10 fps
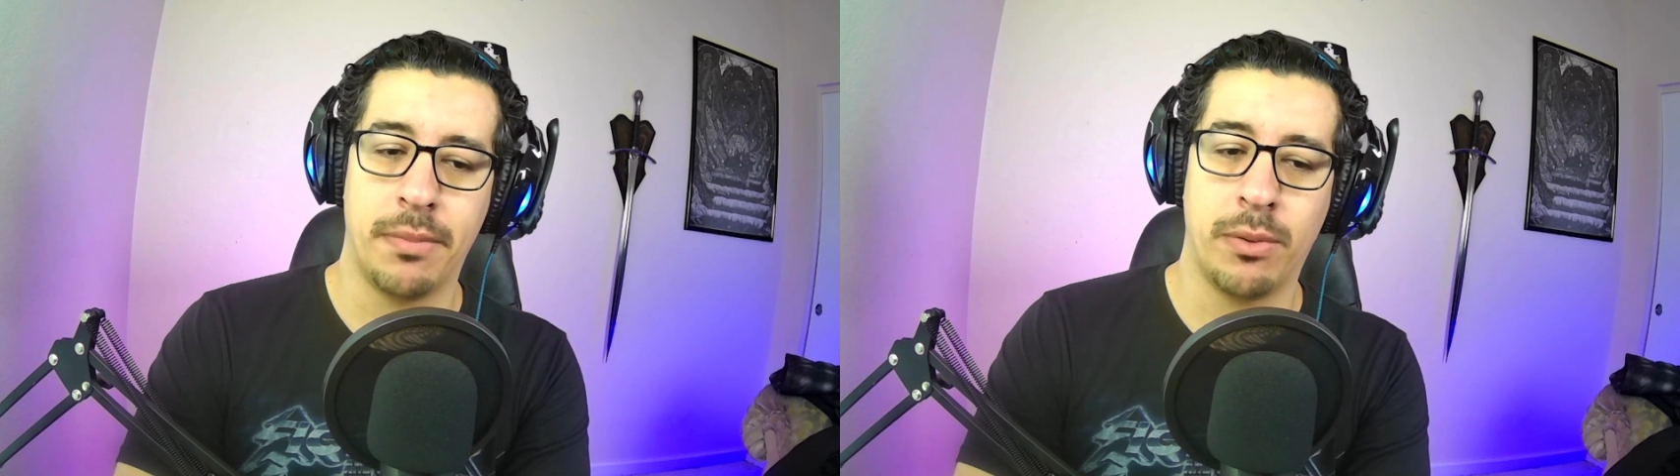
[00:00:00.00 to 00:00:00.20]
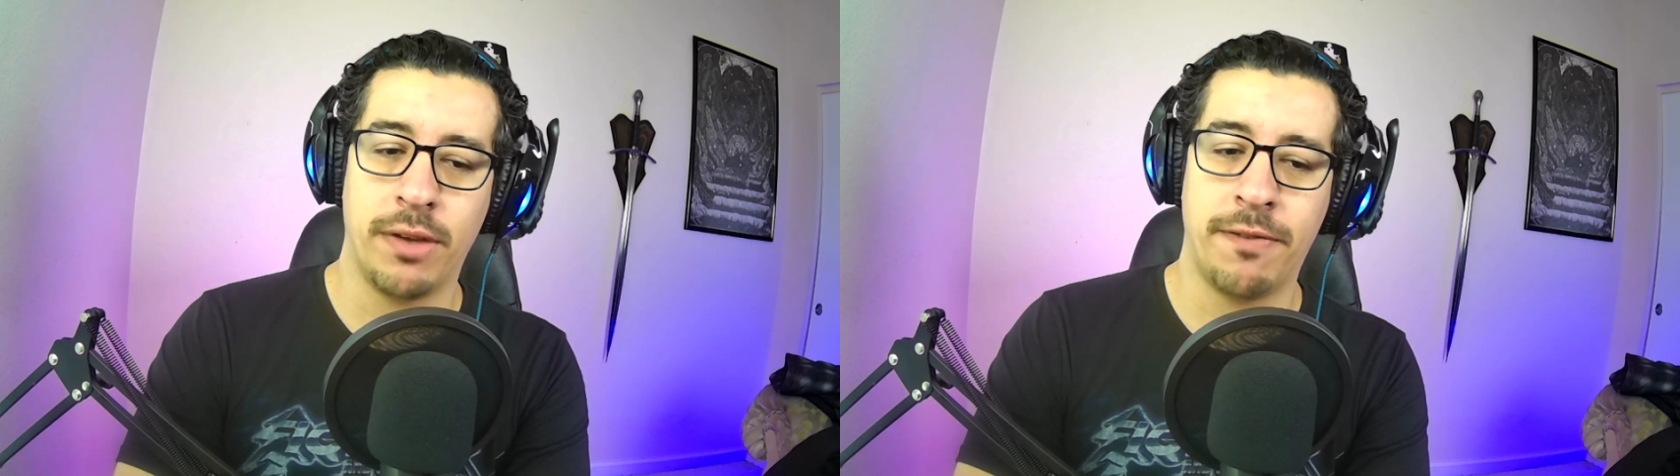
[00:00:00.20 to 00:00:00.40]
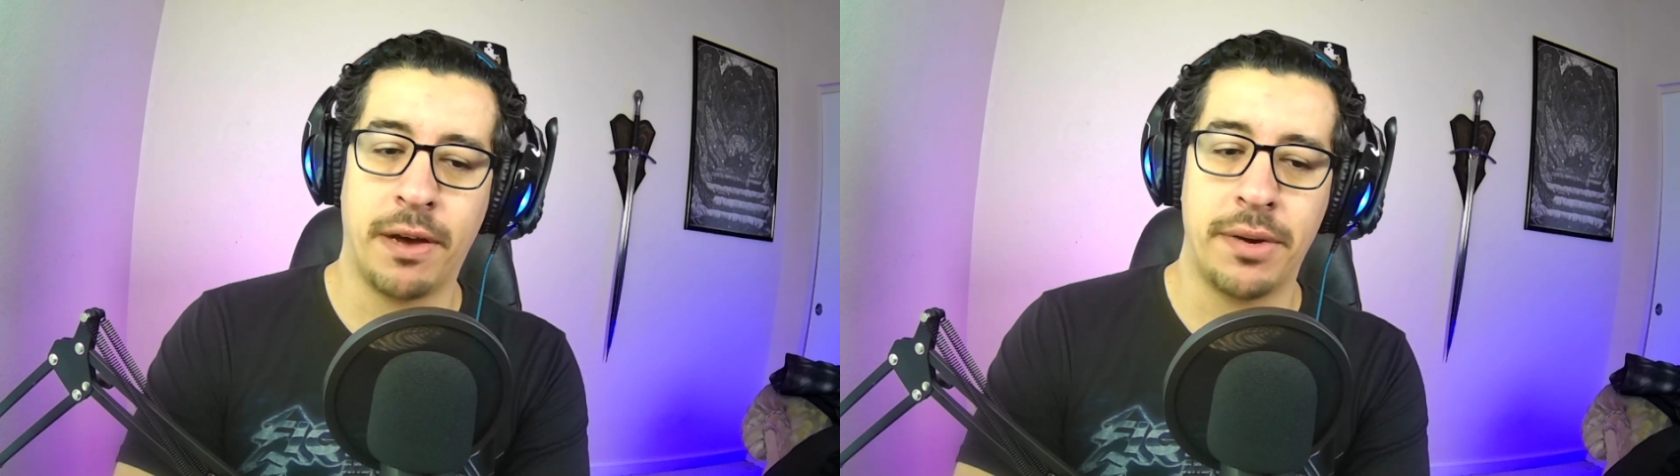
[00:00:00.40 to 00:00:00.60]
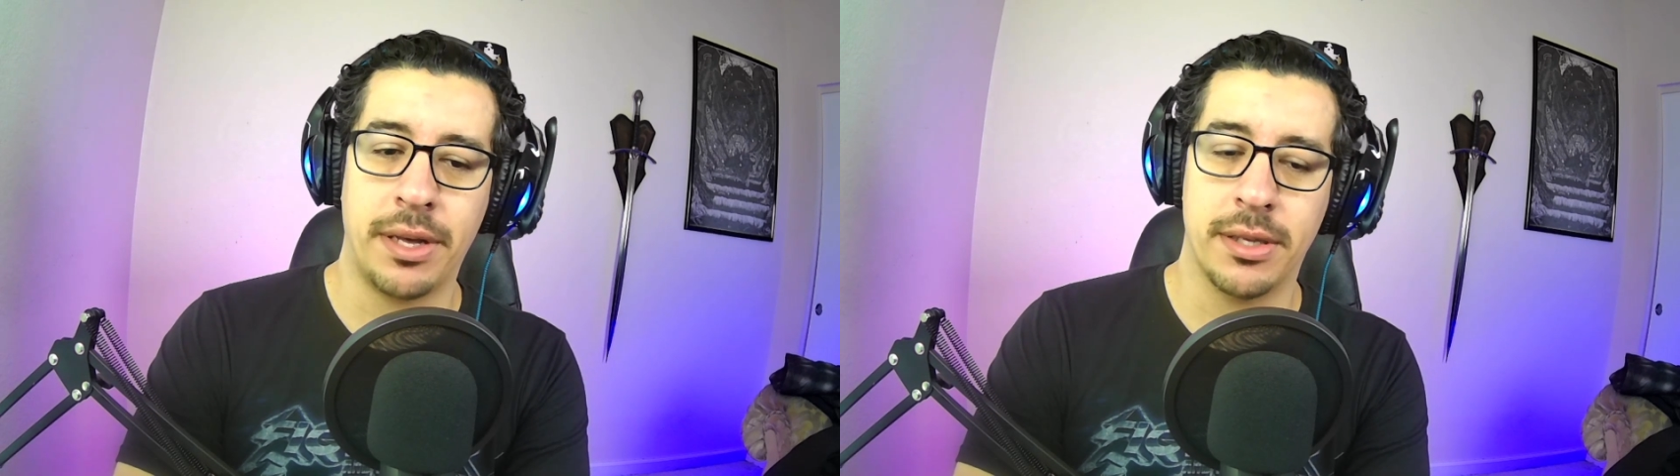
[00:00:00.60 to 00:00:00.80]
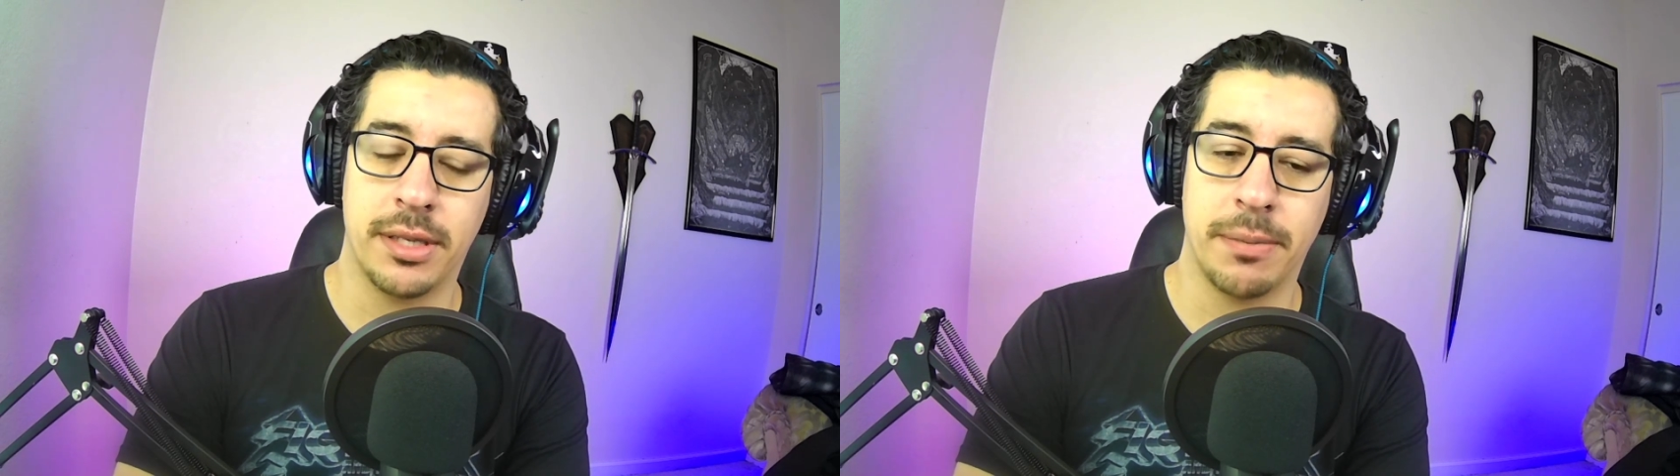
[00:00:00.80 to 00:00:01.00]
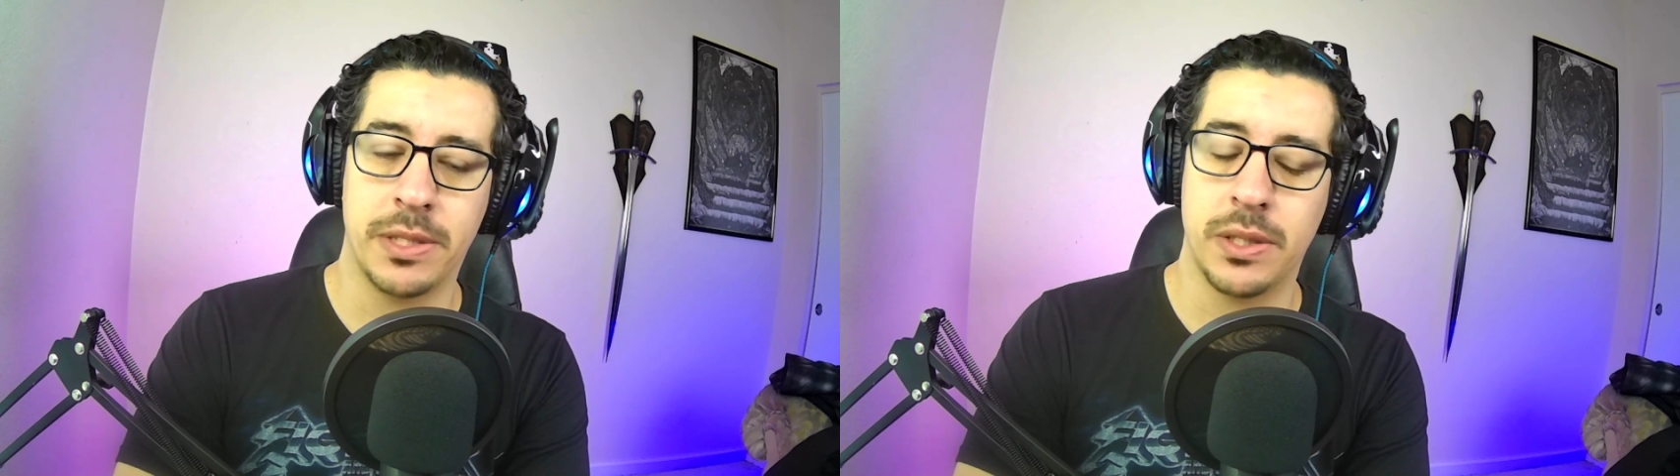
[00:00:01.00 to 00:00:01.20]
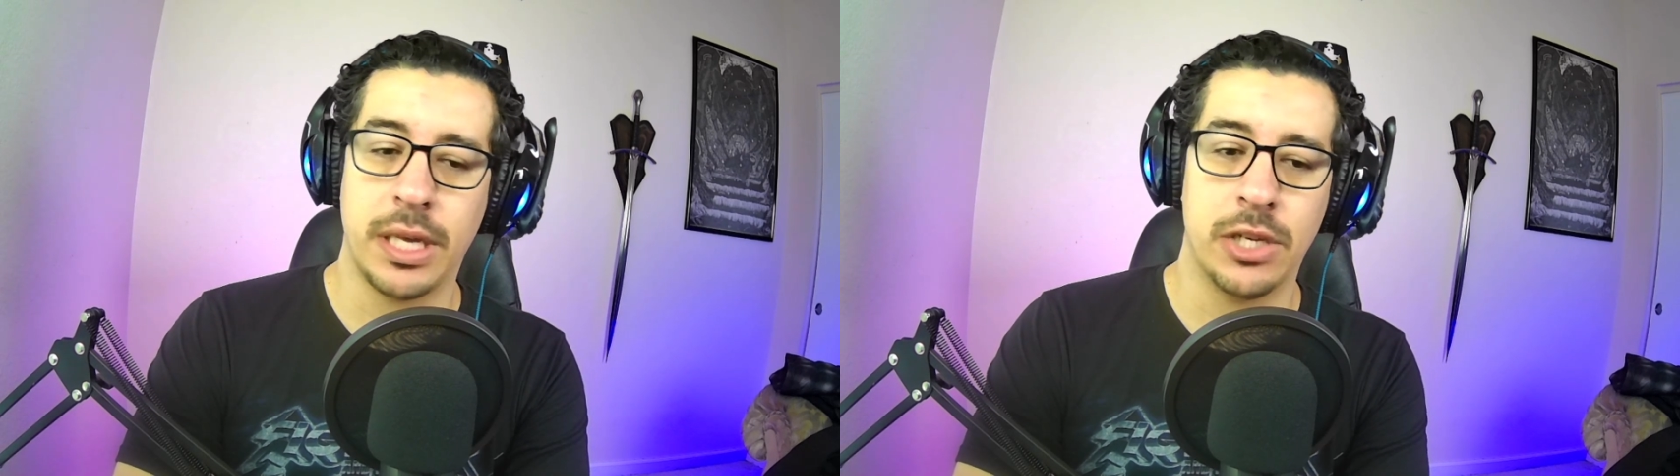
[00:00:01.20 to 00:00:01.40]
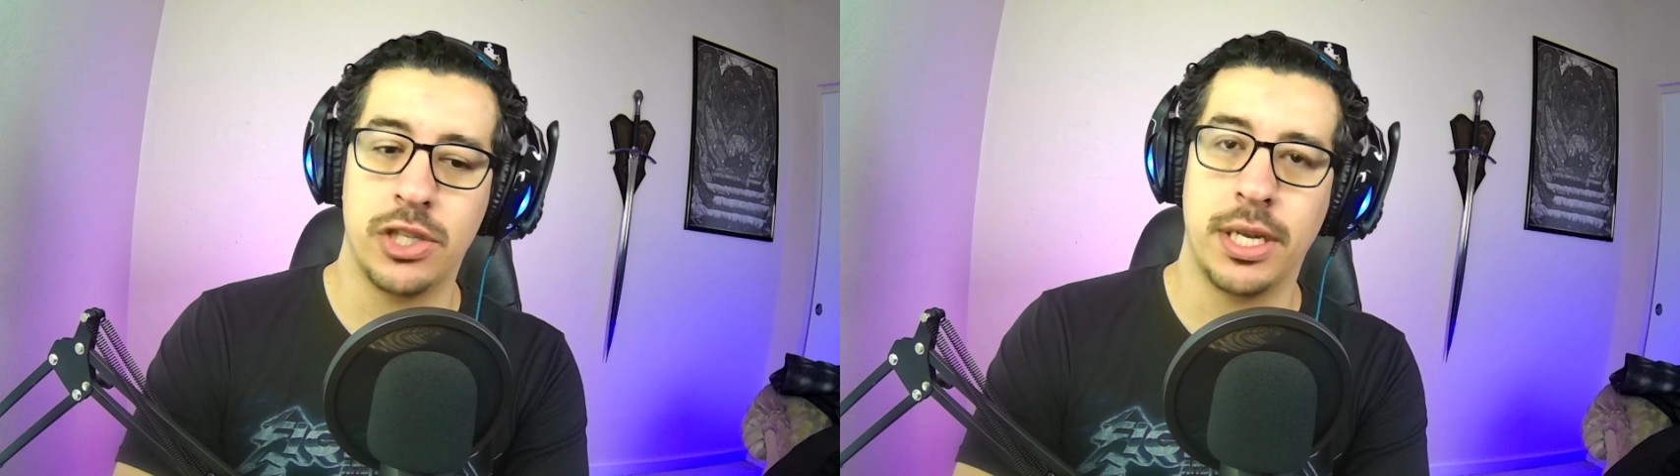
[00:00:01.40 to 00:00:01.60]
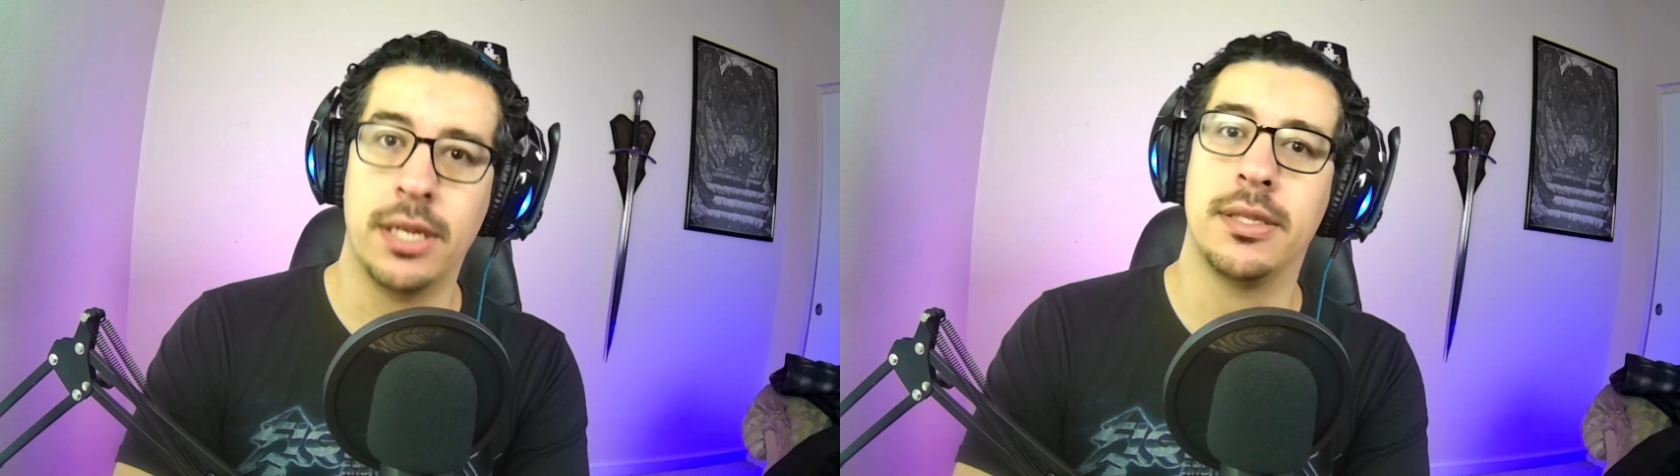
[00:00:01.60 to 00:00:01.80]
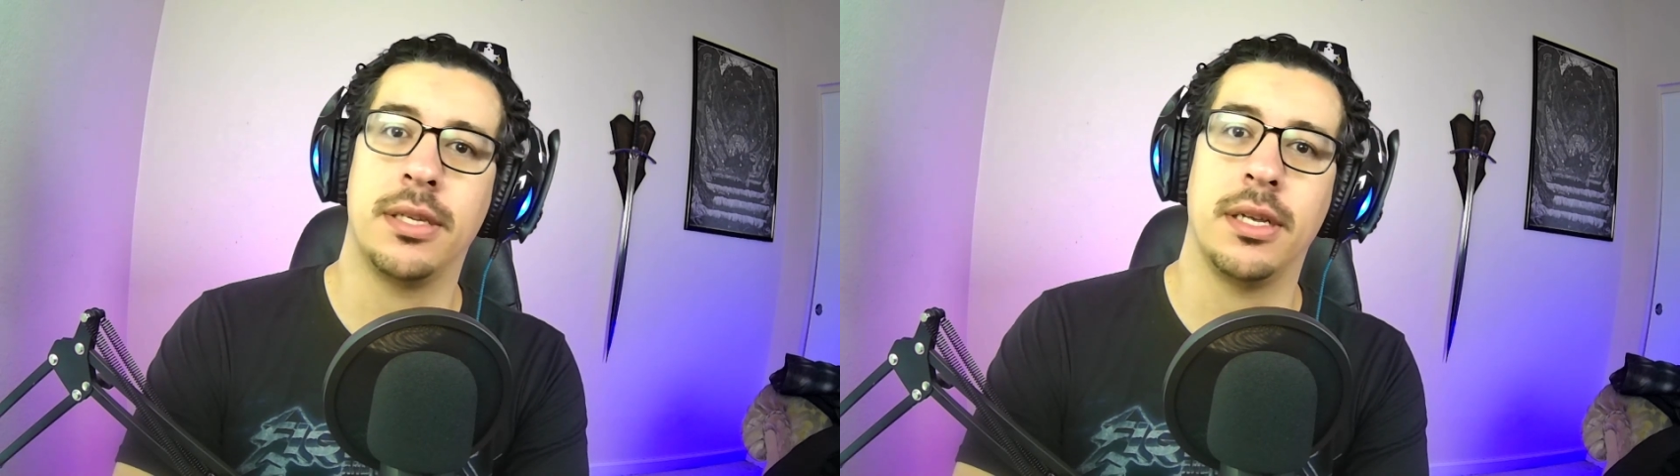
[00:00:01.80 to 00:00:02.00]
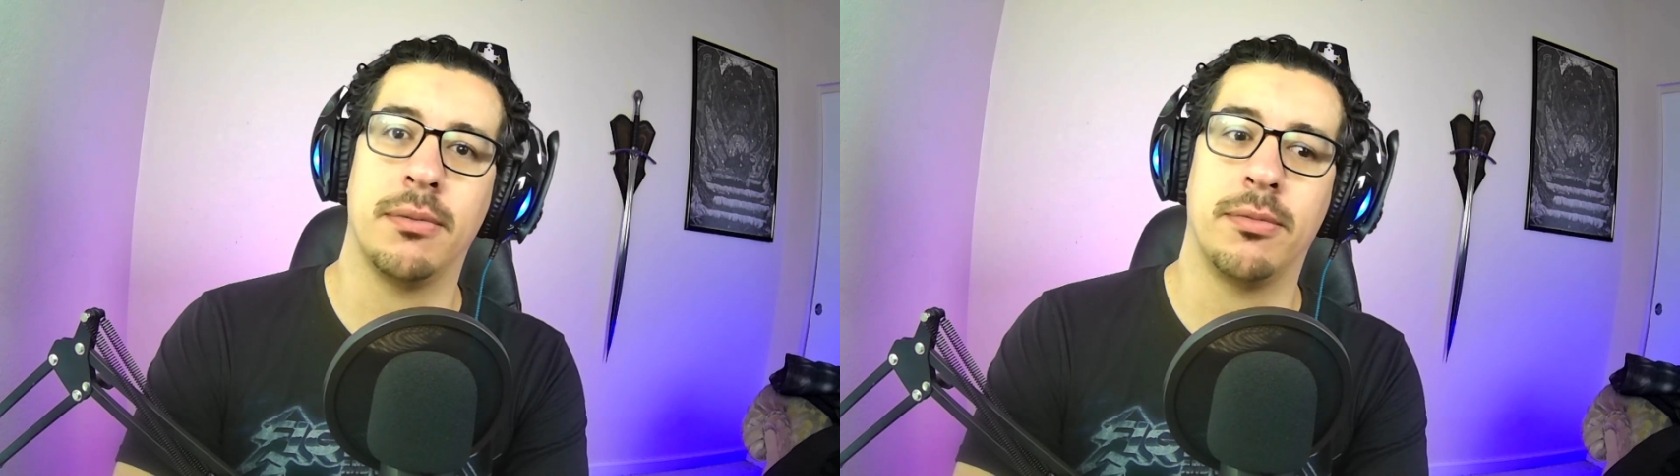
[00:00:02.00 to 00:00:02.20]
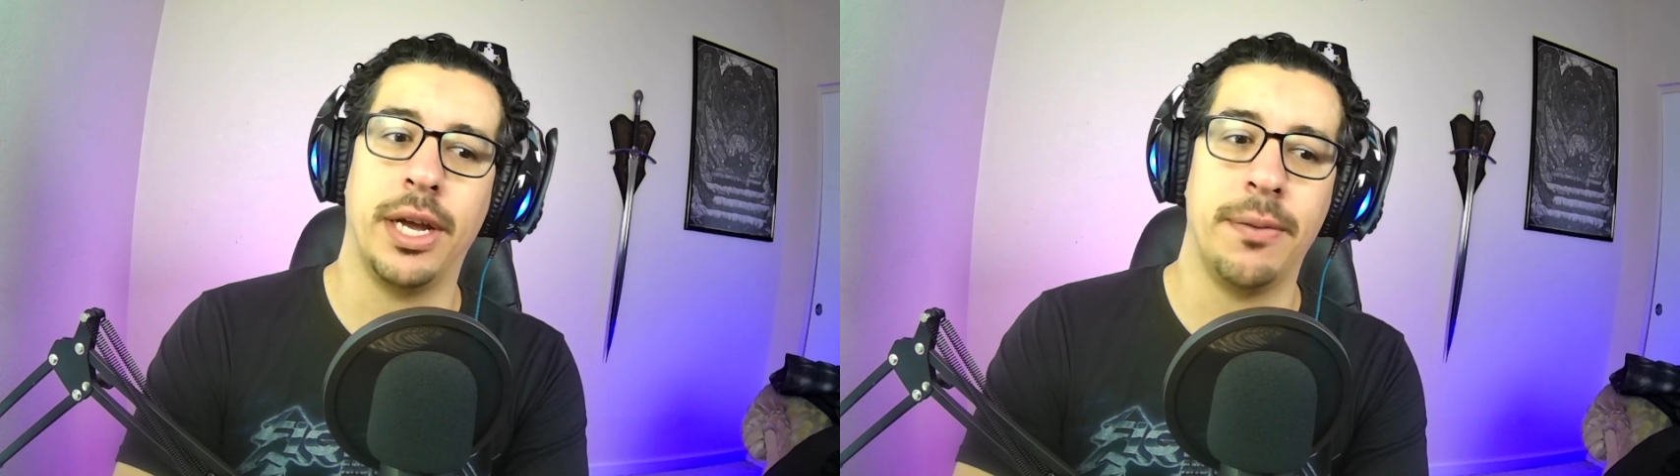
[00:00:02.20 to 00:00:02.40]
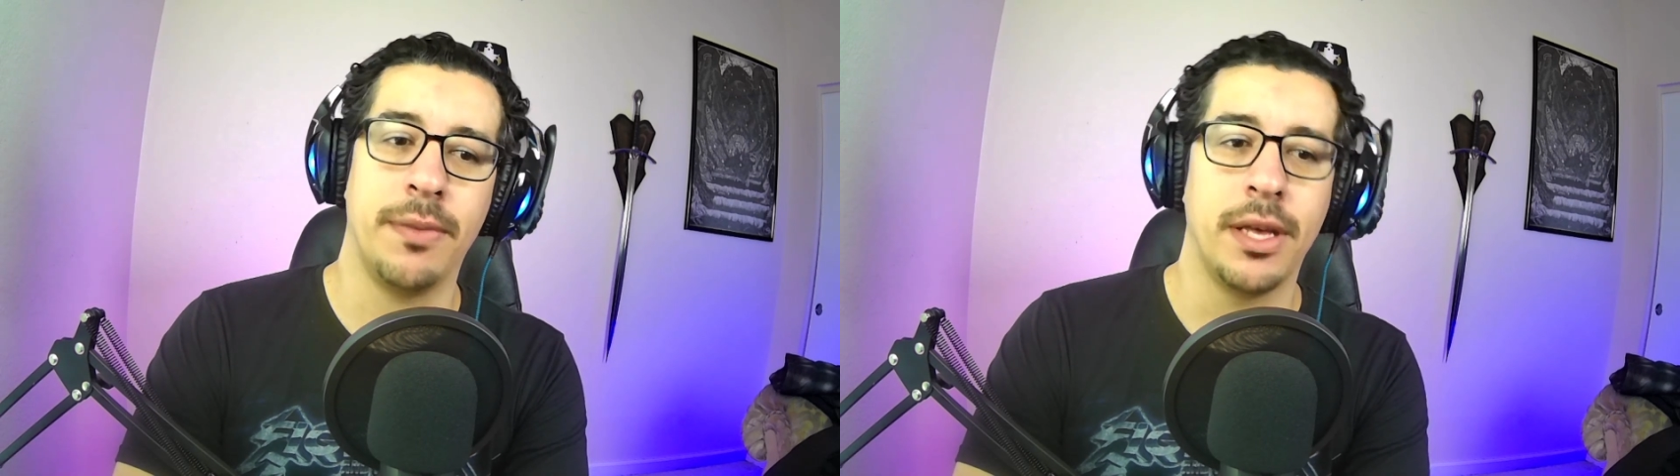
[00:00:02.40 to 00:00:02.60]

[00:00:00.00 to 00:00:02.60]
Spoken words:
but we found out in this episode that she didn't steal him, right?